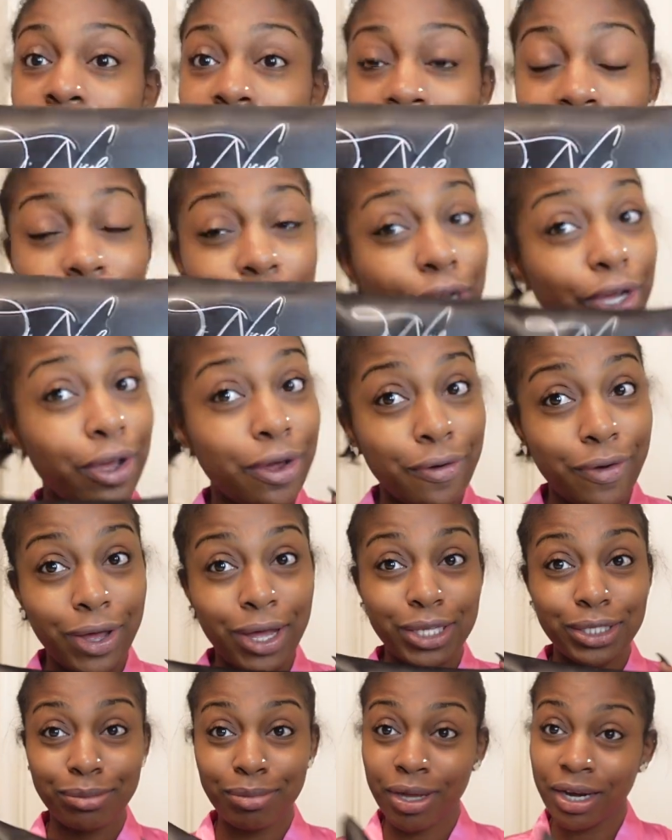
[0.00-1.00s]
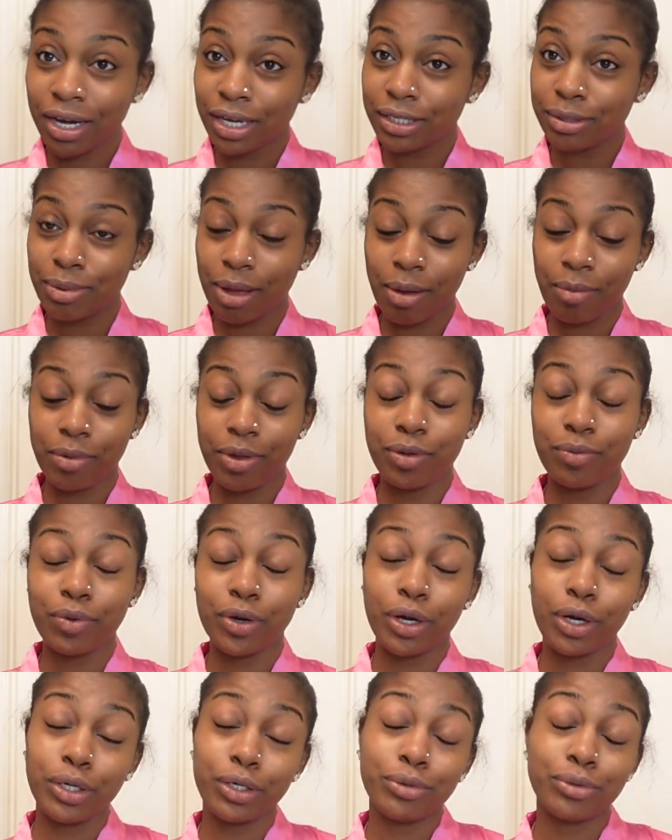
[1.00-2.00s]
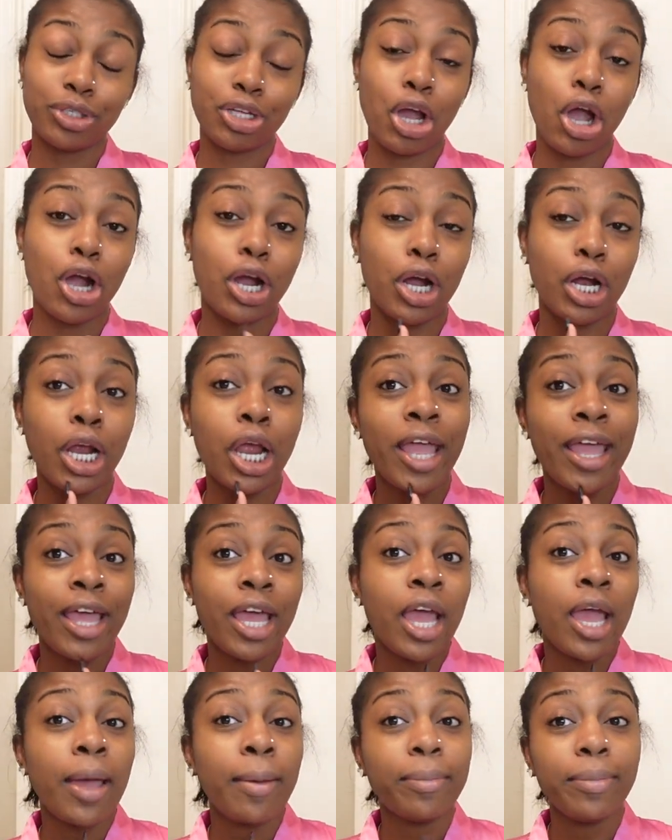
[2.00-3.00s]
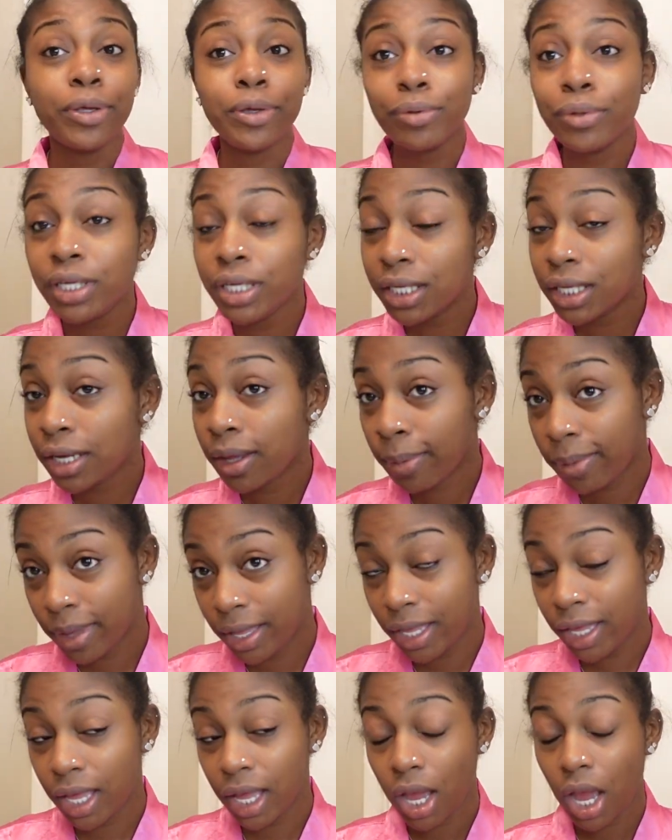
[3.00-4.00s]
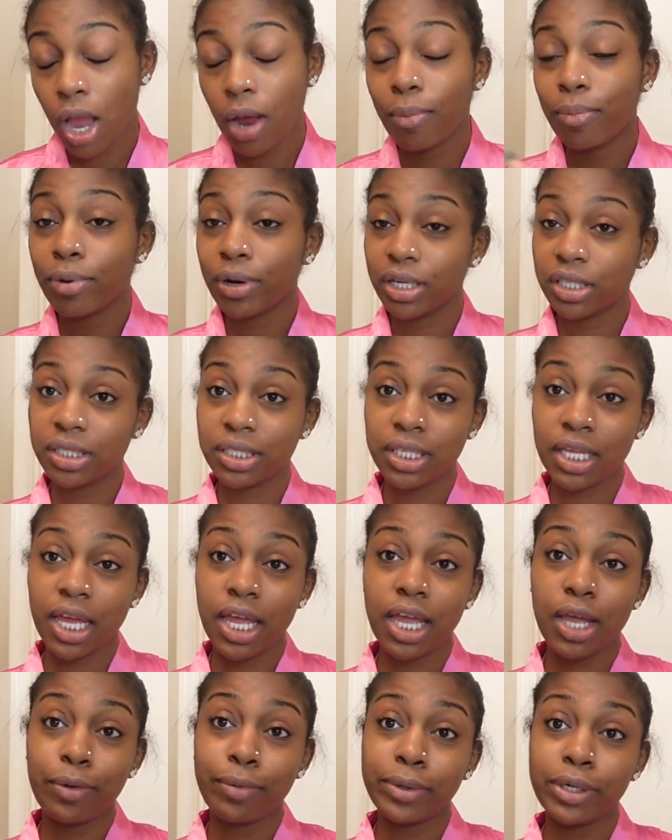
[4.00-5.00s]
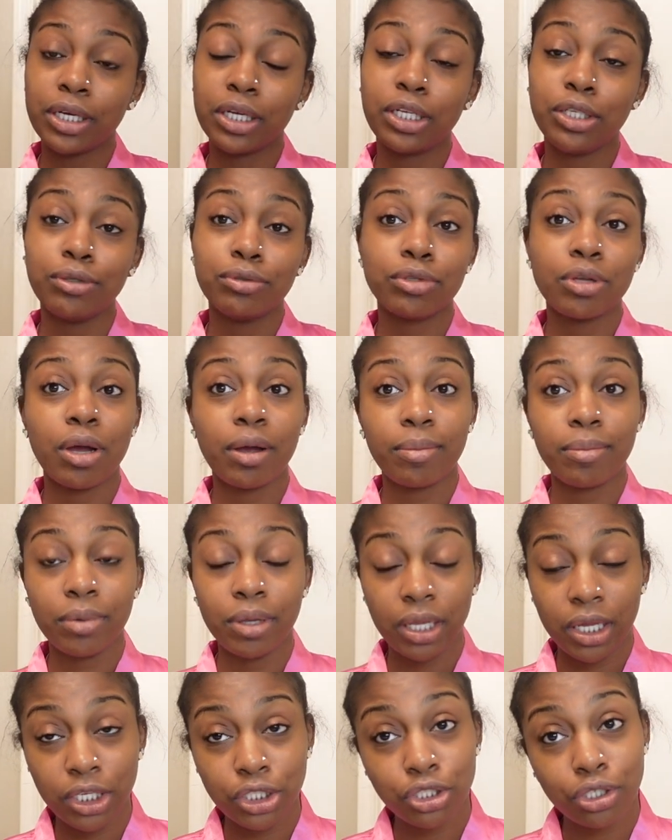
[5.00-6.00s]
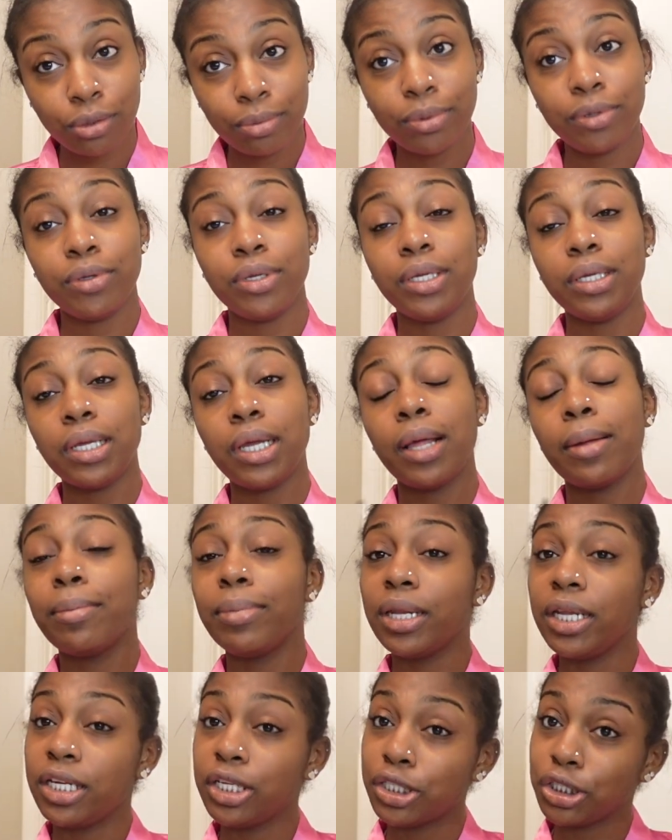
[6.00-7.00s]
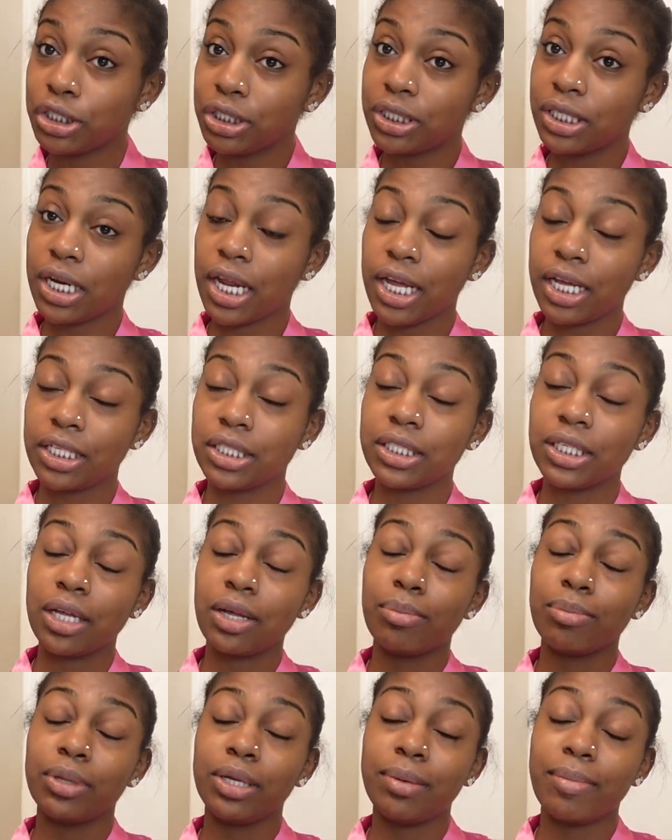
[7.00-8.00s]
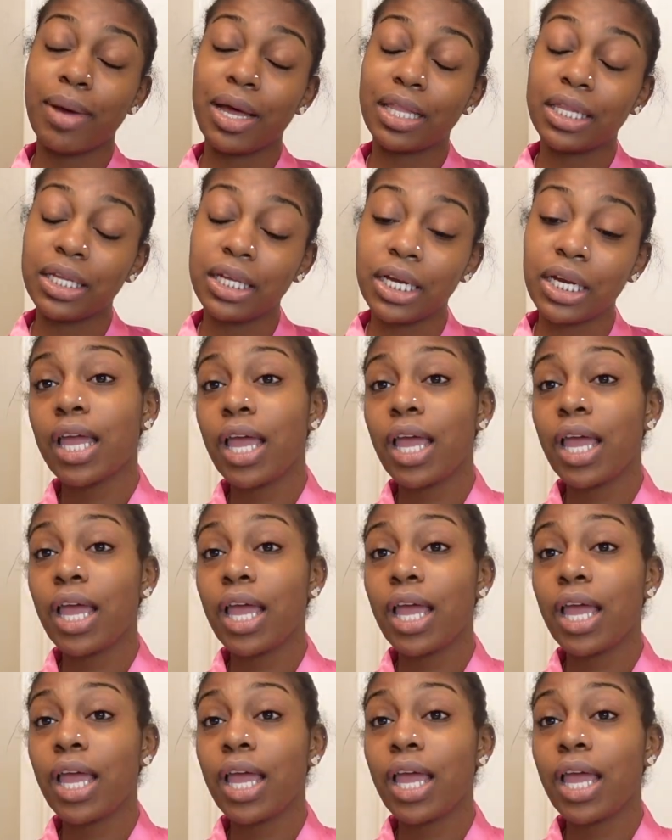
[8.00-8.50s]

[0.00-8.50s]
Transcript: T. Nicole Cosmetics, baby. We're using our Beauty and the Beat brush set and we're gonna use our Blend Your Beauty blenders today to complete my look.